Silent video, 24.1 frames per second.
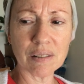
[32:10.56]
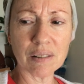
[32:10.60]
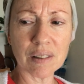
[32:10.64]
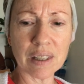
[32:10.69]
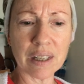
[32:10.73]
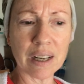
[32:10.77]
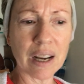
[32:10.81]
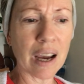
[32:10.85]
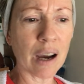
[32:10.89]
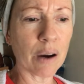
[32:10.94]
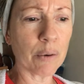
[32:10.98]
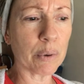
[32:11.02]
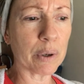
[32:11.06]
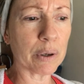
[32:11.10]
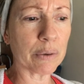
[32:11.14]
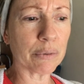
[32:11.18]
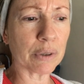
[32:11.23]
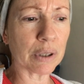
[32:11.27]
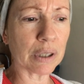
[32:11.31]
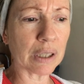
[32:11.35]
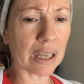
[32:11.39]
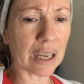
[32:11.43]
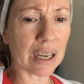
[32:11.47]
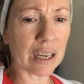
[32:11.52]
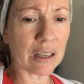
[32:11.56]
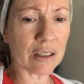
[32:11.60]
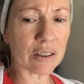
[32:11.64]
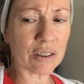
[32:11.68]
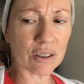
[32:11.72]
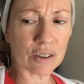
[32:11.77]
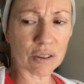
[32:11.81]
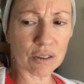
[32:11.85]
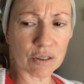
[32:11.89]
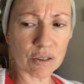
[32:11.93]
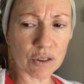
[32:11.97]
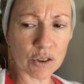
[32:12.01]
and how we
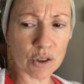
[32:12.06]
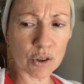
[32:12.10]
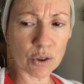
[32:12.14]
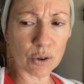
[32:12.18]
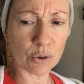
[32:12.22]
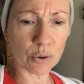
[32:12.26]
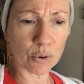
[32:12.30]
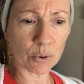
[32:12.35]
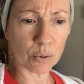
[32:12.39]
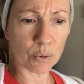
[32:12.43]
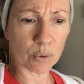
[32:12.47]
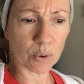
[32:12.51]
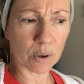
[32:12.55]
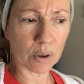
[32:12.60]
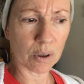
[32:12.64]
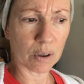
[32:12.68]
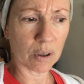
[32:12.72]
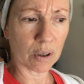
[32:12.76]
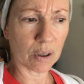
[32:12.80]
relate to